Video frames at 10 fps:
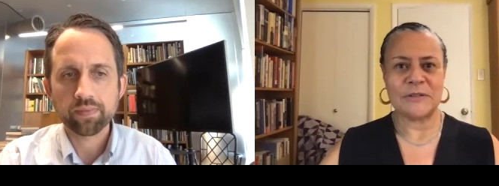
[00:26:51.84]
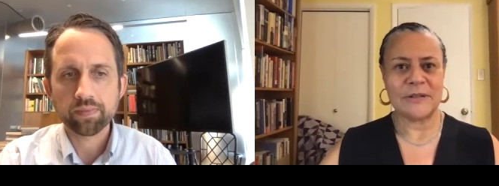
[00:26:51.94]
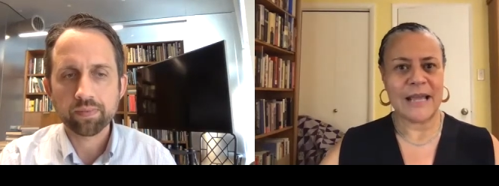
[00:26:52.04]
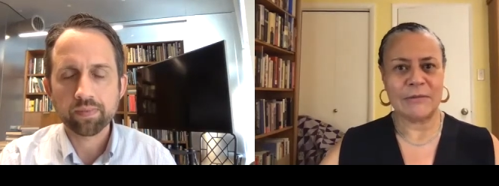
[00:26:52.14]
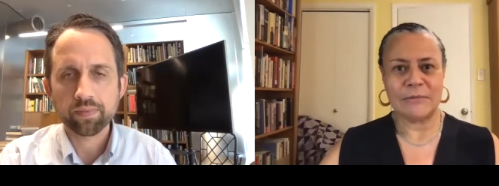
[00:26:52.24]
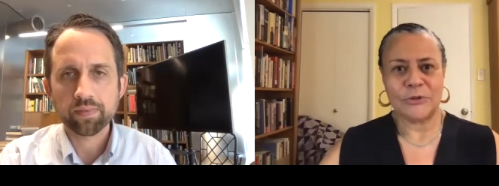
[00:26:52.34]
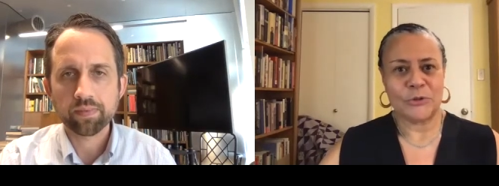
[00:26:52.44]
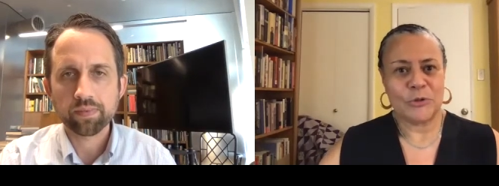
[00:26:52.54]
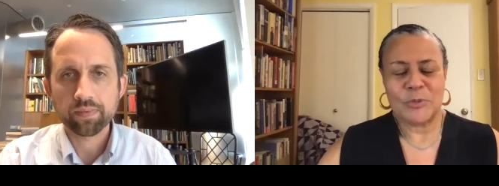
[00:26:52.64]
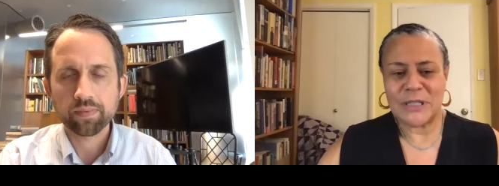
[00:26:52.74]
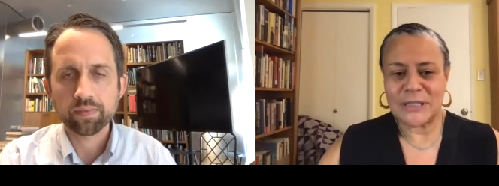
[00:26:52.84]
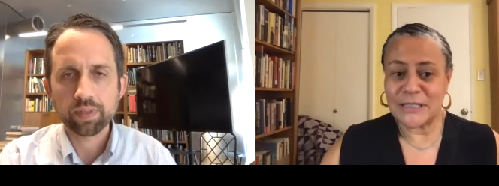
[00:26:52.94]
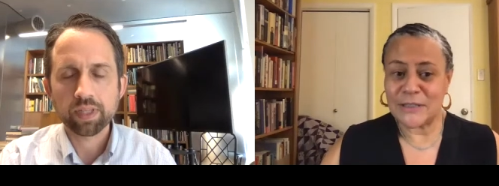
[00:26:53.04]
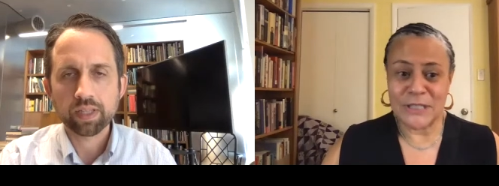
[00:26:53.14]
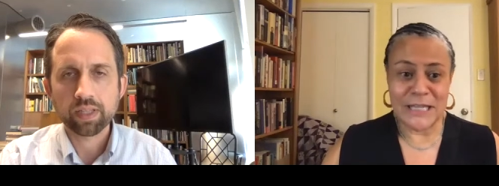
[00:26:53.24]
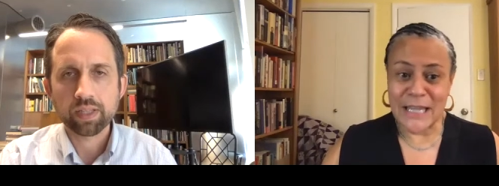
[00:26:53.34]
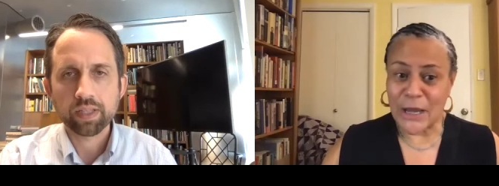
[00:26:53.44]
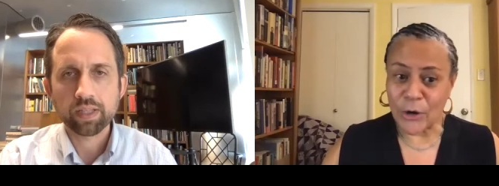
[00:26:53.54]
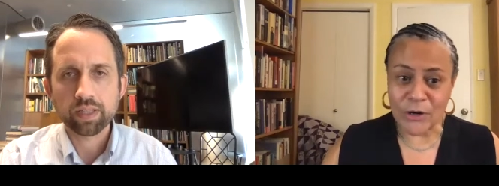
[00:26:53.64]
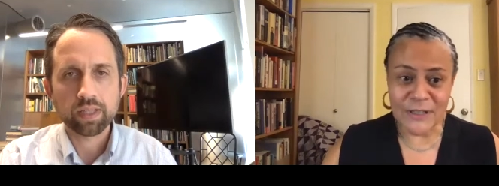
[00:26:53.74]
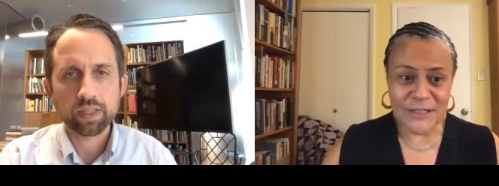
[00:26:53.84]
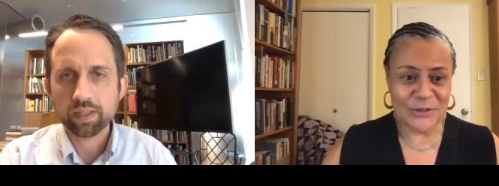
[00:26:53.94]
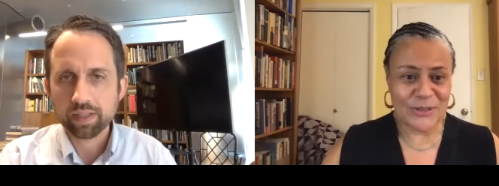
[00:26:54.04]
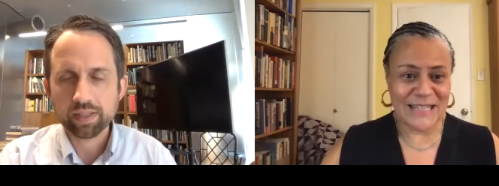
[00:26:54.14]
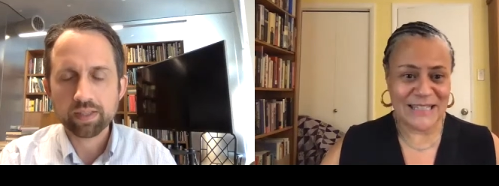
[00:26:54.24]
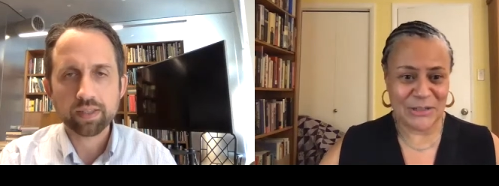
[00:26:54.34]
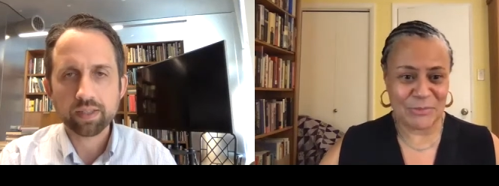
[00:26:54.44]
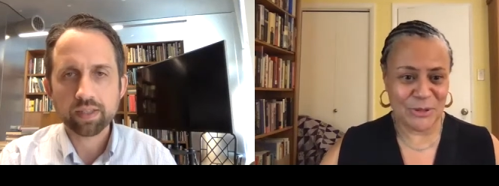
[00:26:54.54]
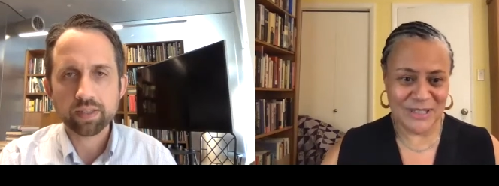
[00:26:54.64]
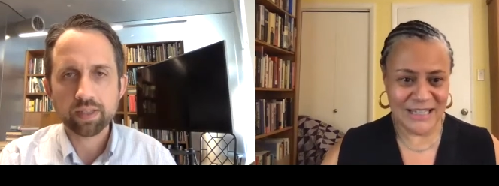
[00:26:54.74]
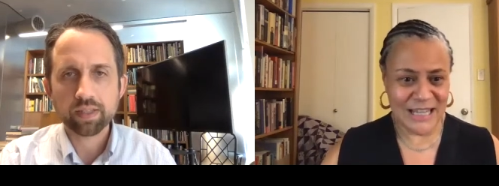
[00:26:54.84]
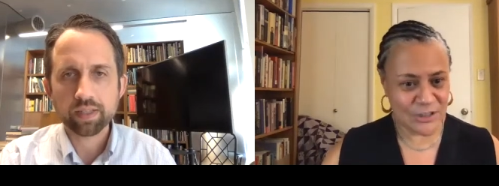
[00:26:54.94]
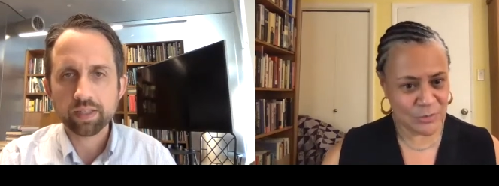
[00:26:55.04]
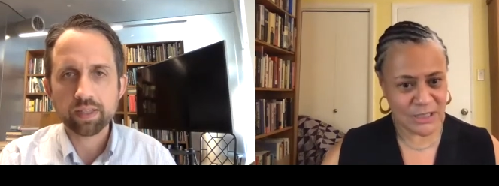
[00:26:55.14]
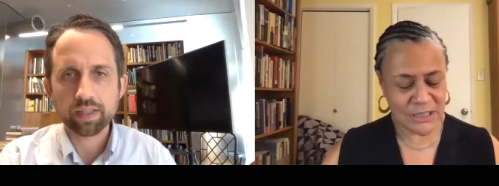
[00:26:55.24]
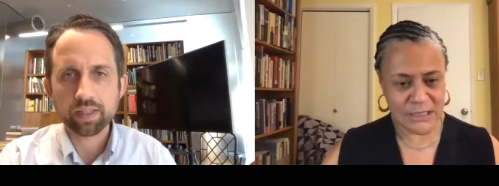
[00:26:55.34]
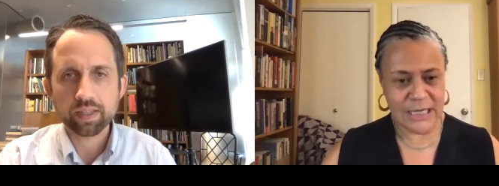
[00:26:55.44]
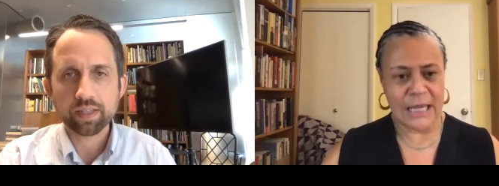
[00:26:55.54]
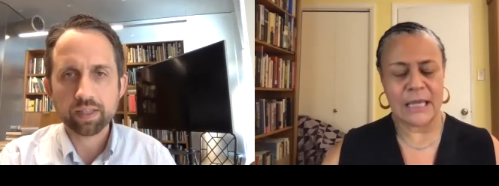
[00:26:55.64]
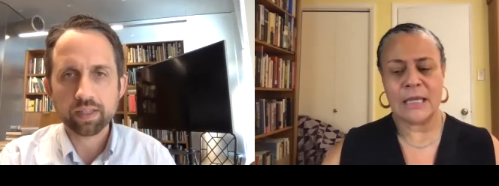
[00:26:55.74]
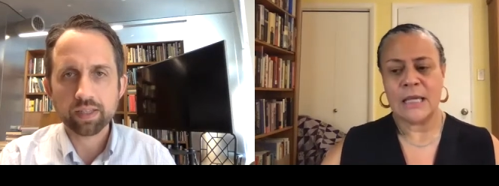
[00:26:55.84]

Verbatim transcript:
Speaker 1: Scout troops that still take care of it, so it has community engagement today.